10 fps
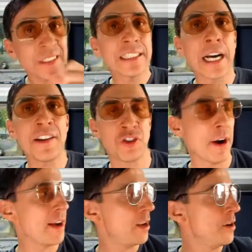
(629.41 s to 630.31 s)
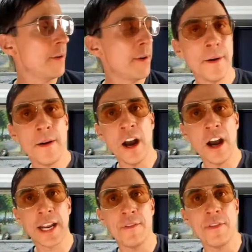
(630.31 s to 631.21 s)
Dave Trent and
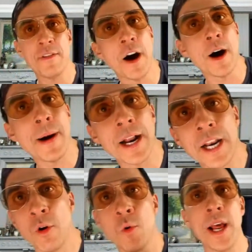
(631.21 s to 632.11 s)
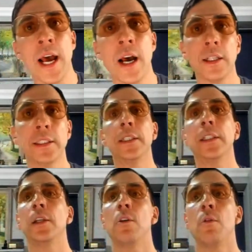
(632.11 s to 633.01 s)
Kevin Farmer. They're all there.
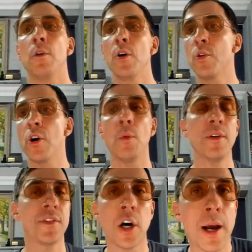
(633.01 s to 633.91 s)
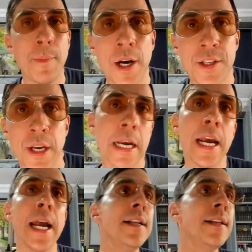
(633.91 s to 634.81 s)
We all got with Thai birds in the
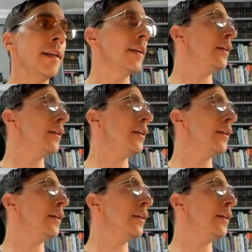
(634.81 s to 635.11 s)
end.